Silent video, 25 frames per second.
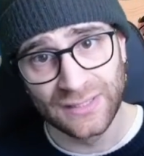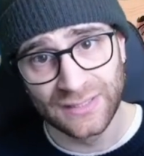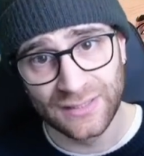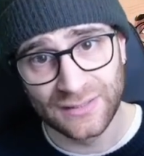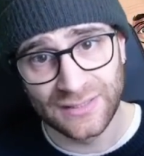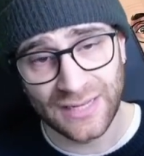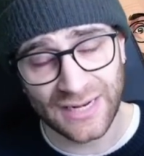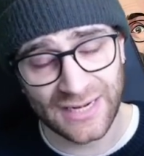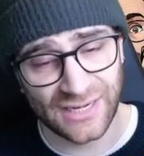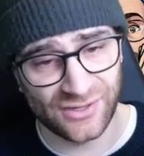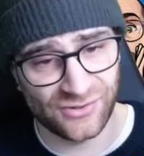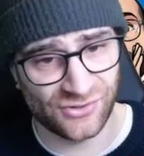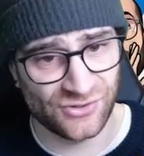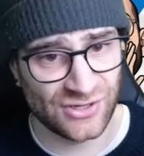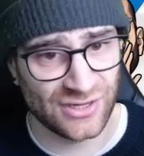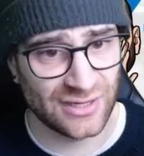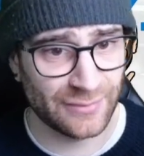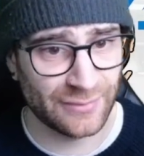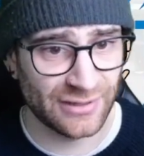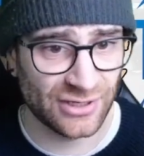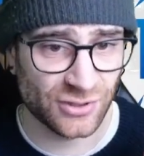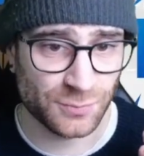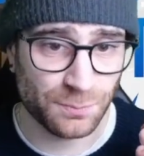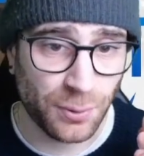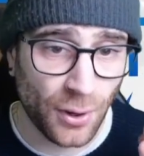Ladies and
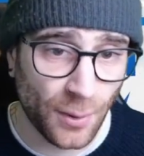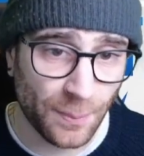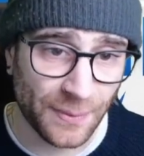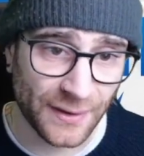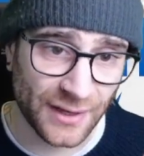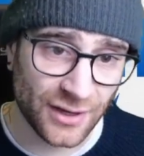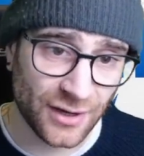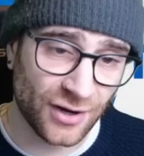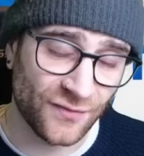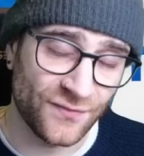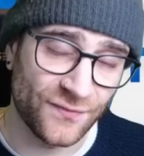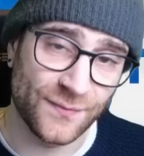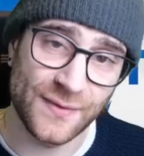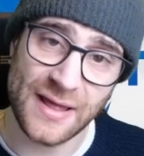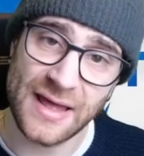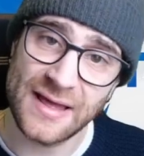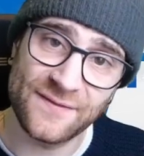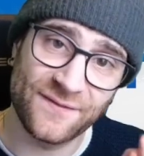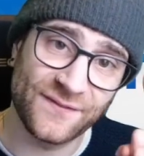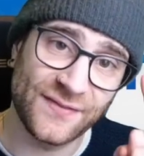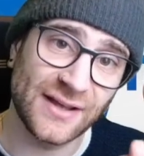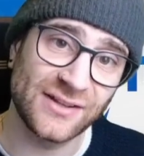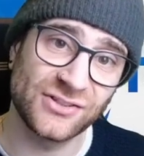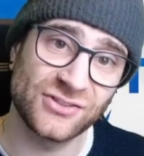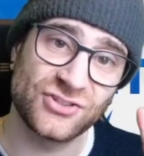gentlemen, it's popping off.
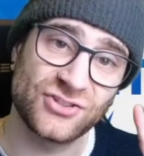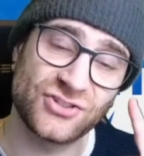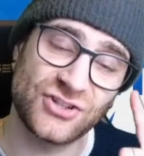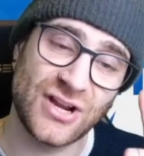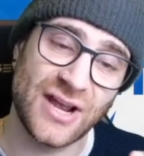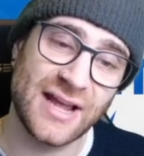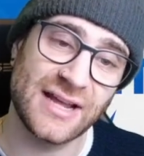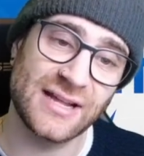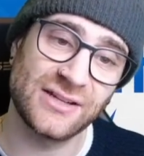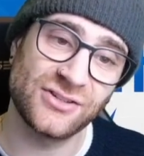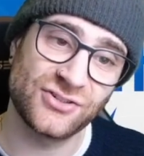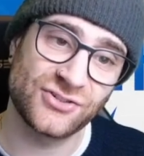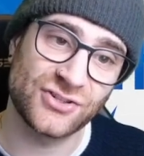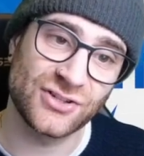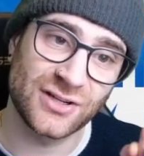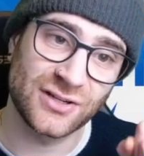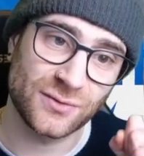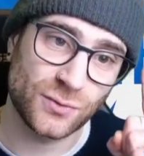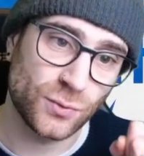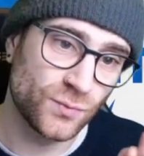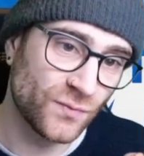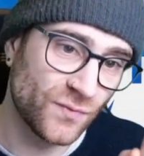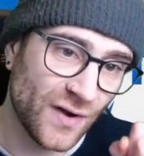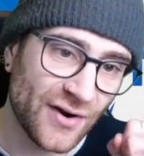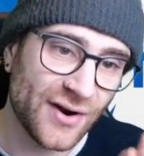Things changed
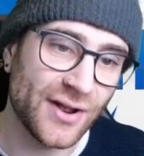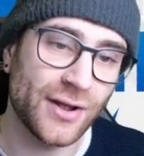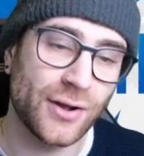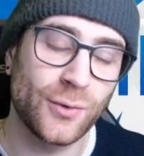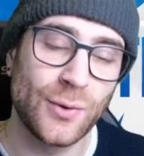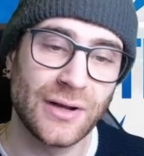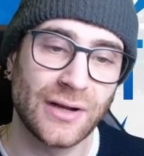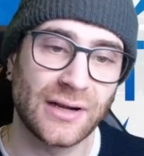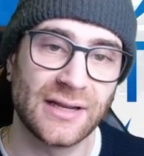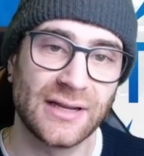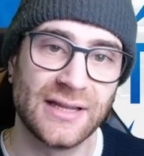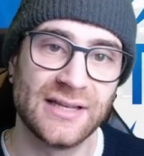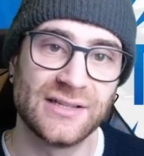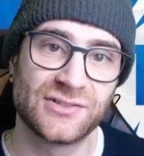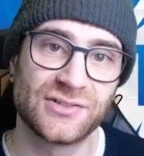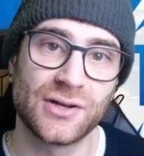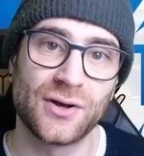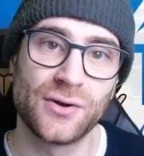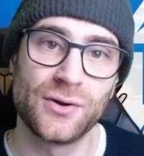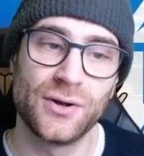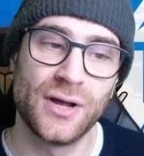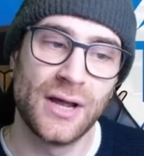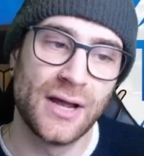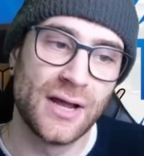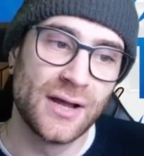very quickly,
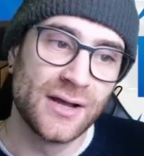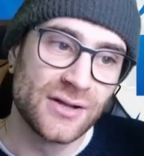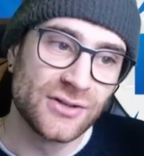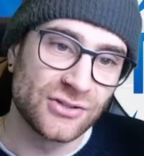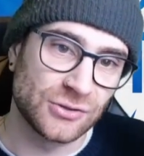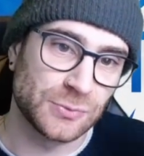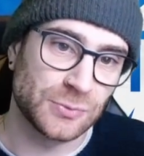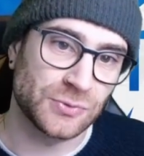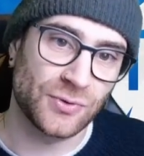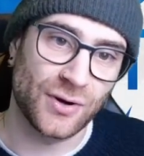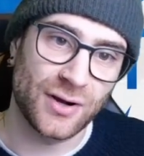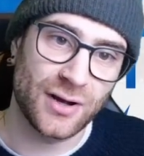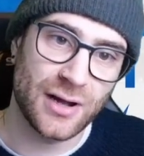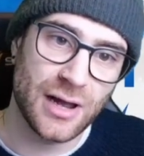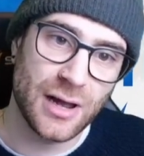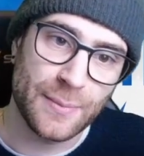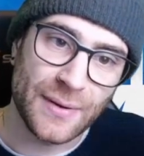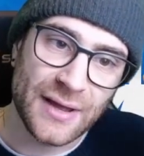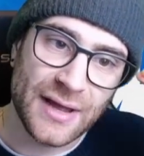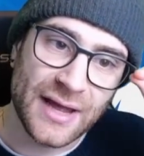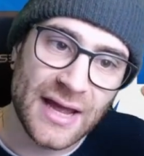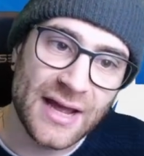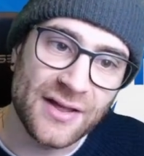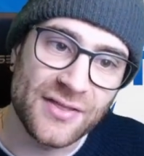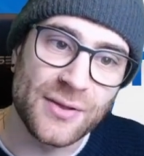so
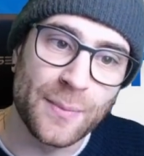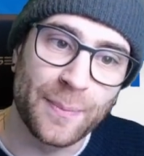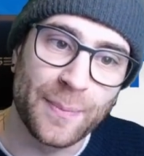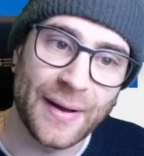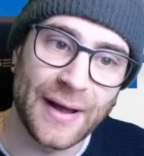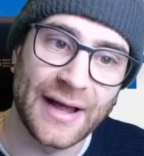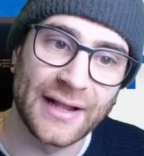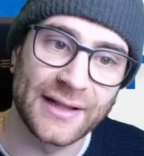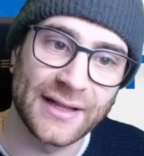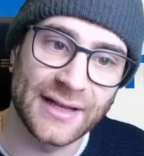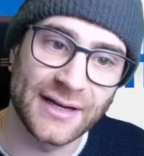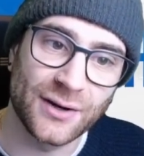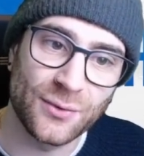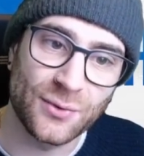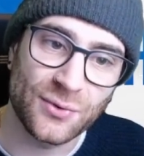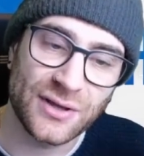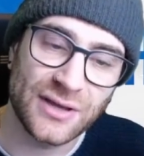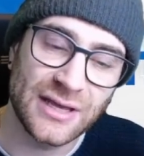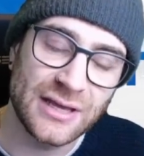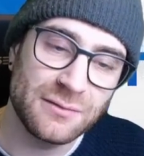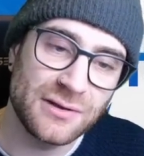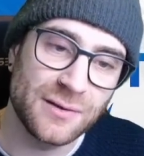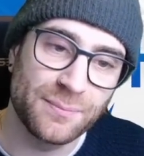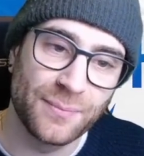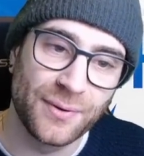subscribe, hit the bell, and I'll
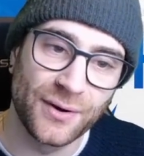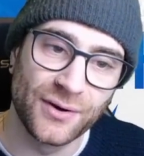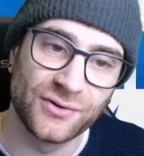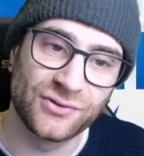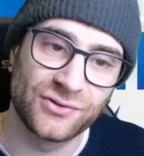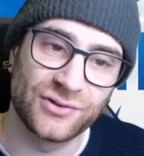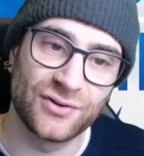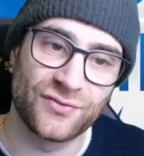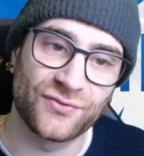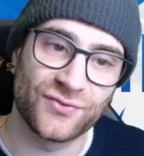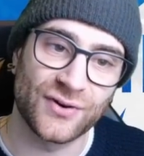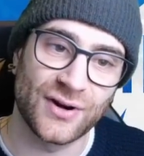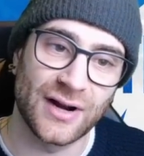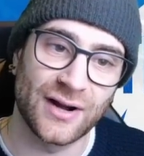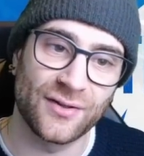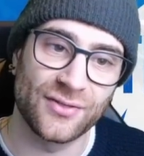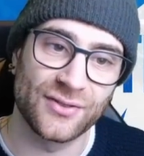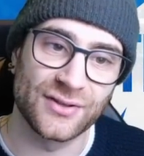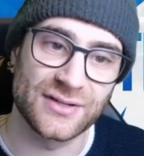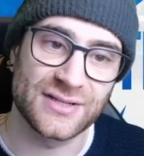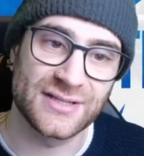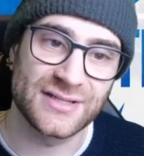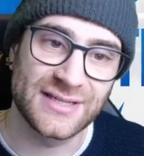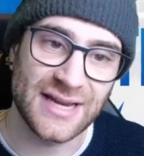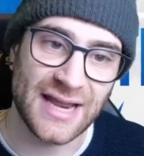keep you posted throughout
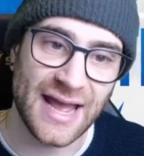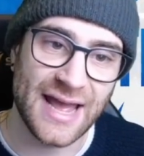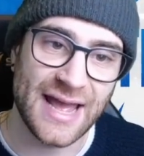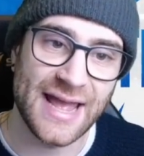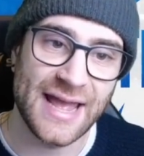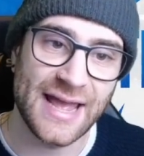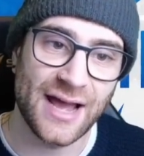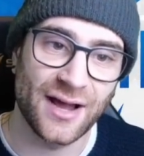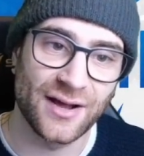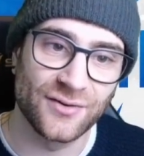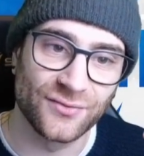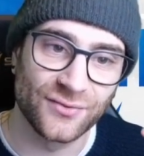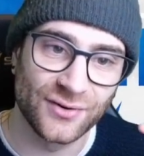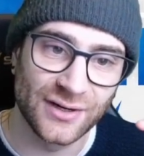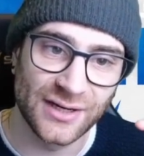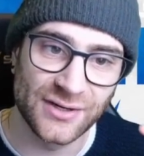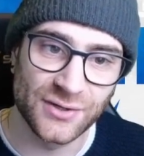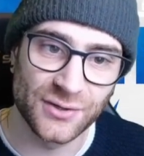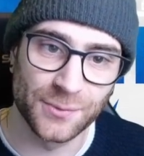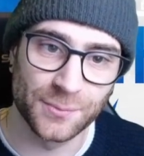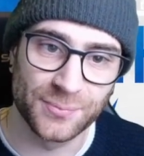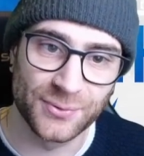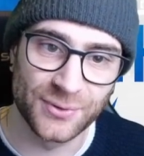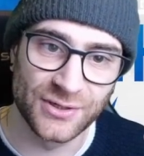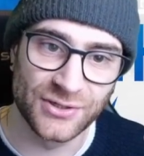the day. I really
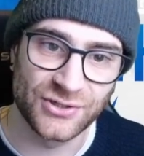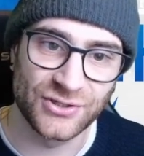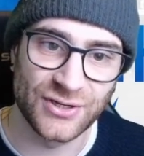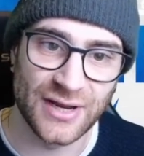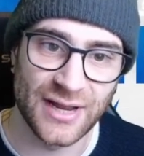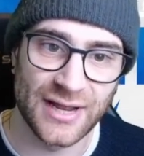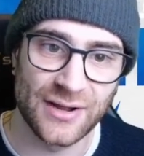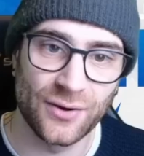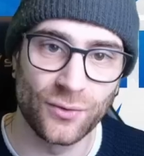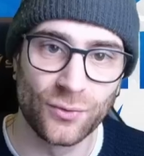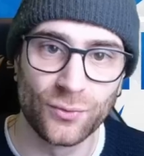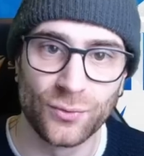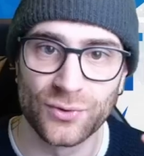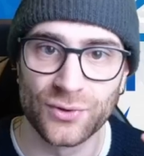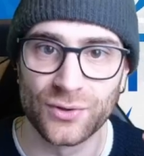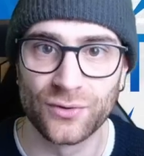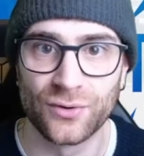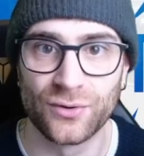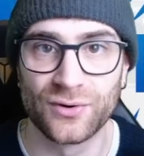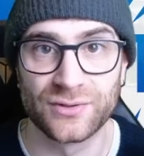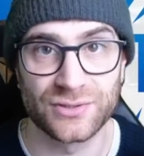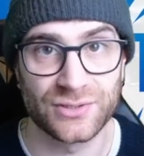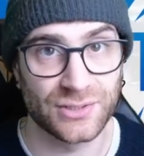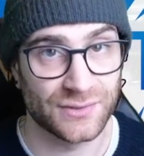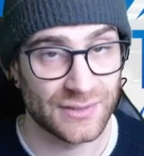do appreciate all
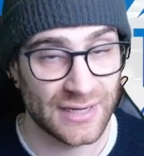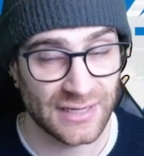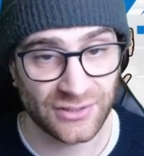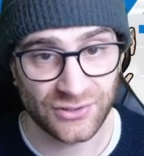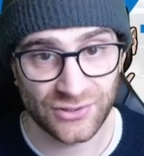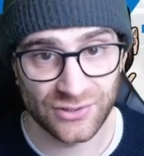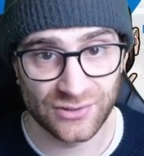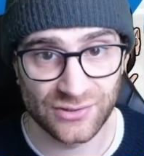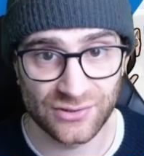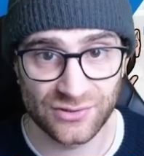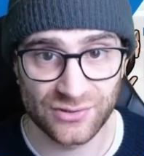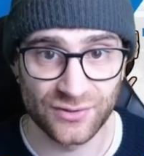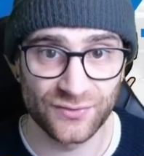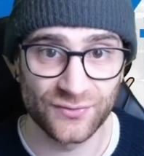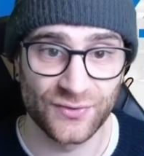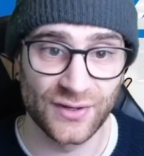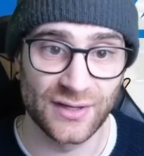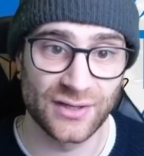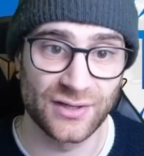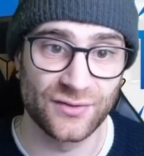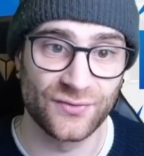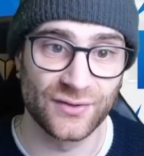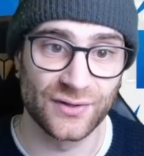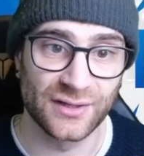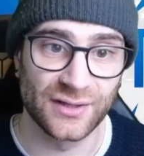your interactions, so
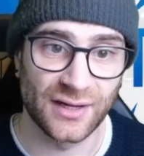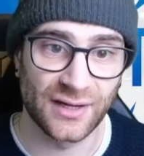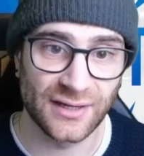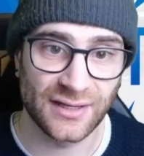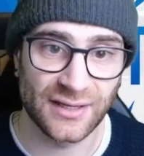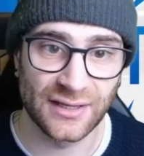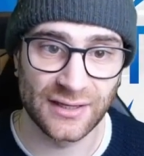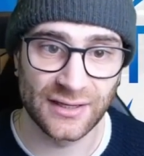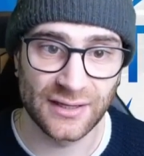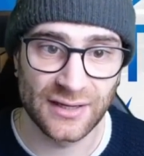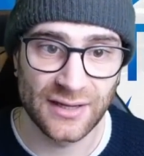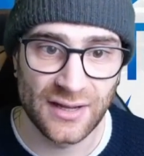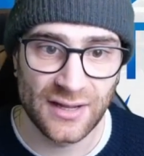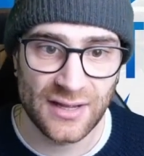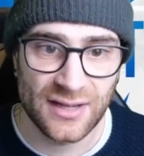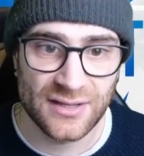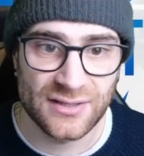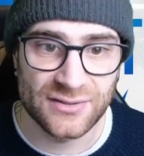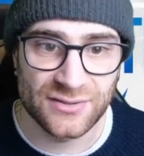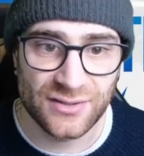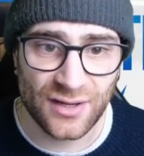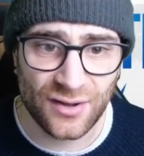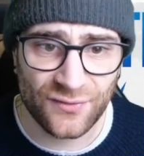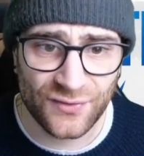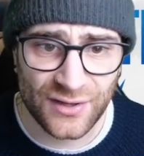thank you for liking
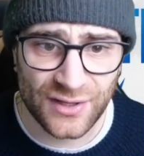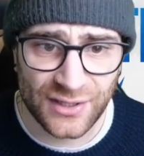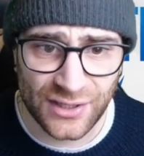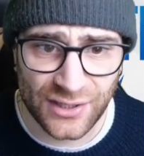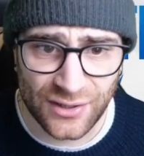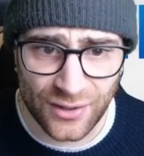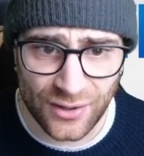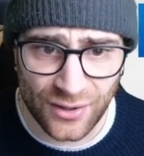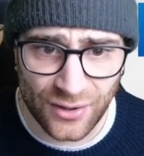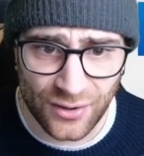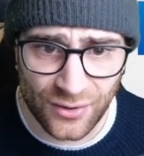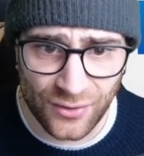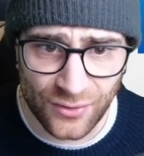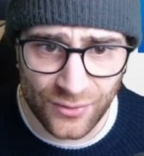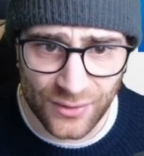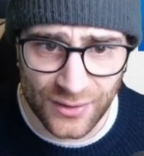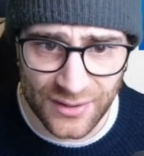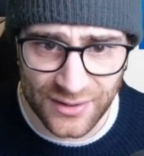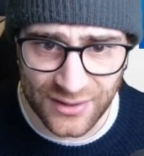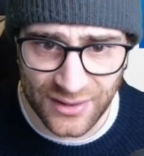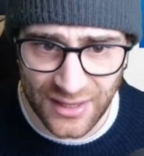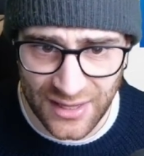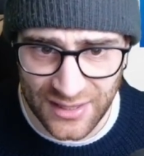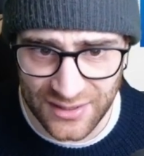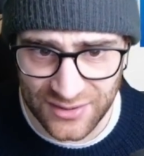the video.
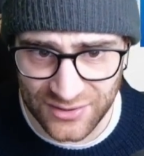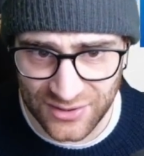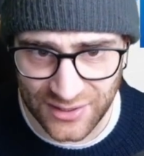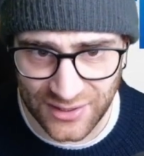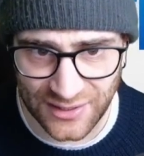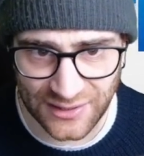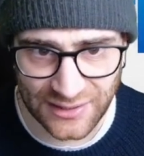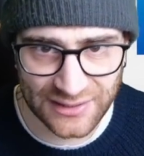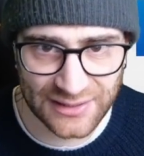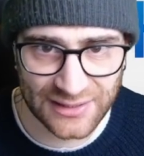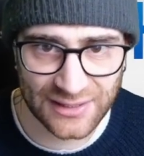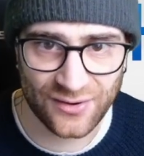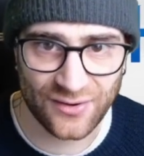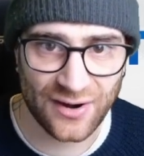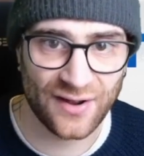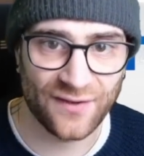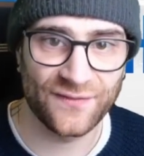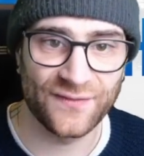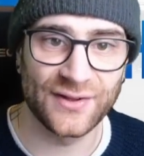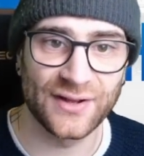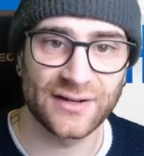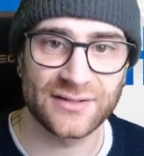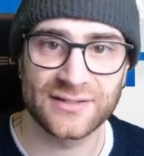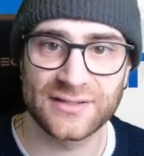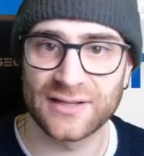There's the little
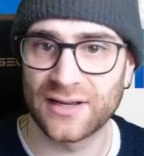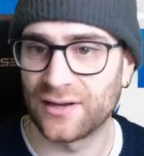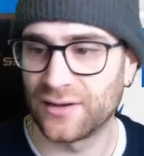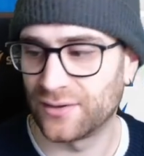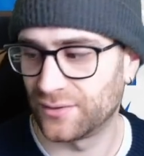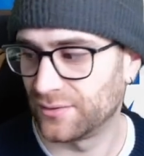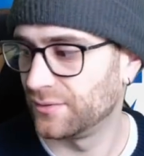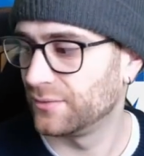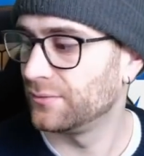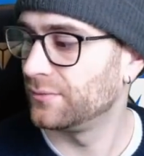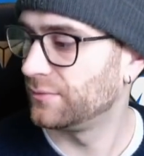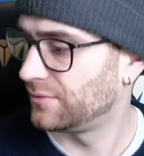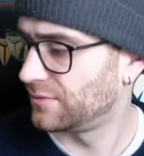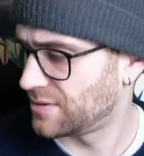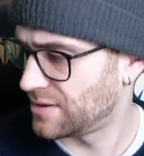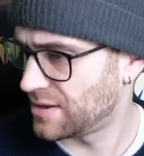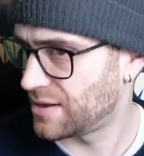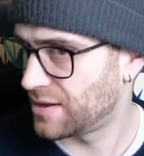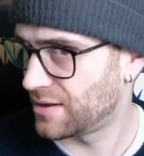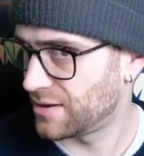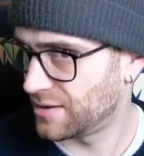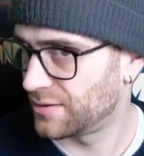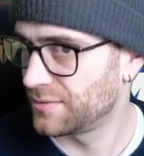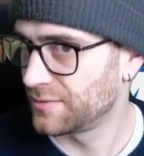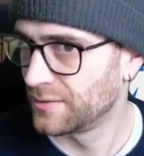graphic down
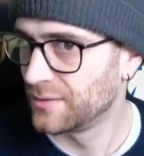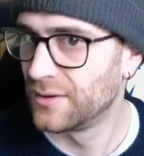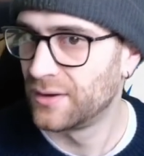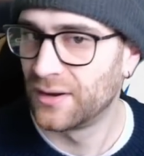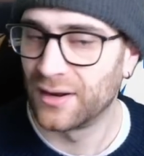there.